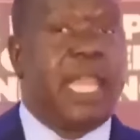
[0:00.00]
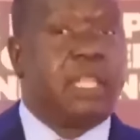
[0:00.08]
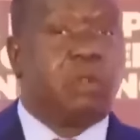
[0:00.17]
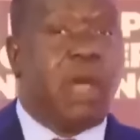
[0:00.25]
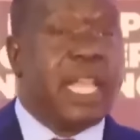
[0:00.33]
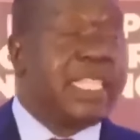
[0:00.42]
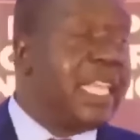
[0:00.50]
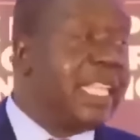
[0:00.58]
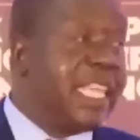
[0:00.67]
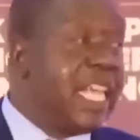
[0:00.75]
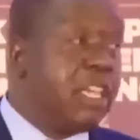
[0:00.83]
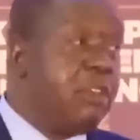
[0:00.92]
And that's why I
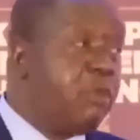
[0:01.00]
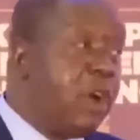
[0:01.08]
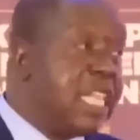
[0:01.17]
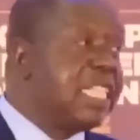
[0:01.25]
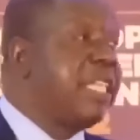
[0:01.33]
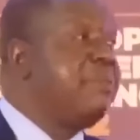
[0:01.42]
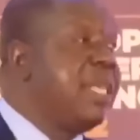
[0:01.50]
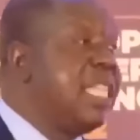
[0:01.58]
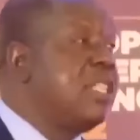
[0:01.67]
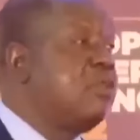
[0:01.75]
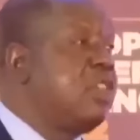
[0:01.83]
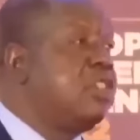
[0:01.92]
say thank you for asking me
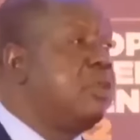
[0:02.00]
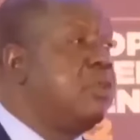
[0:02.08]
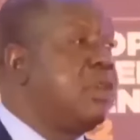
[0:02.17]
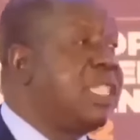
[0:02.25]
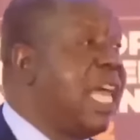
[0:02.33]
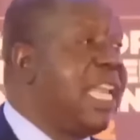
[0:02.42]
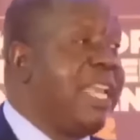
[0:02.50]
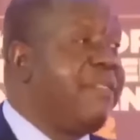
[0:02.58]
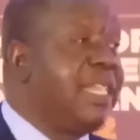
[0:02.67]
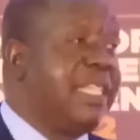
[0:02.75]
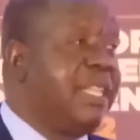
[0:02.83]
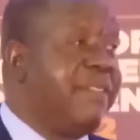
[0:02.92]
this question, because I
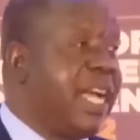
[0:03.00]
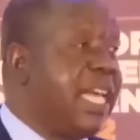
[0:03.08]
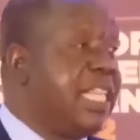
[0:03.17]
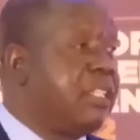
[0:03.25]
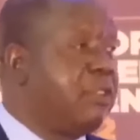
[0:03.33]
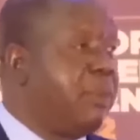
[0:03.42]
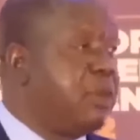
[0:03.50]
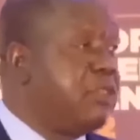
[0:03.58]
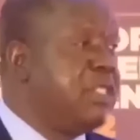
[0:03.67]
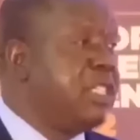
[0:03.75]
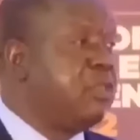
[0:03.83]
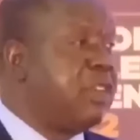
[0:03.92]
never get this
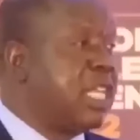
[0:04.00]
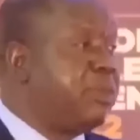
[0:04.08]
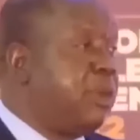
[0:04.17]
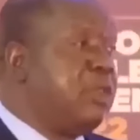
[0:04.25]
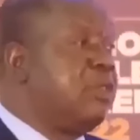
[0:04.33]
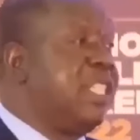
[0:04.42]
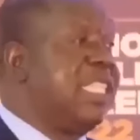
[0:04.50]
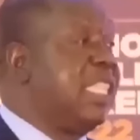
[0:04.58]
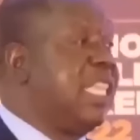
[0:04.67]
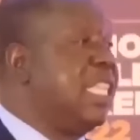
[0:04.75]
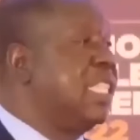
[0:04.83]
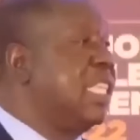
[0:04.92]
opportunity to respond to
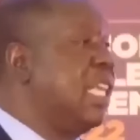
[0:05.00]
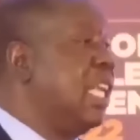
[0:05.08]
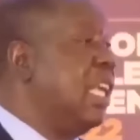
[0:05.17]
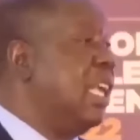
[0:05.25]
these things.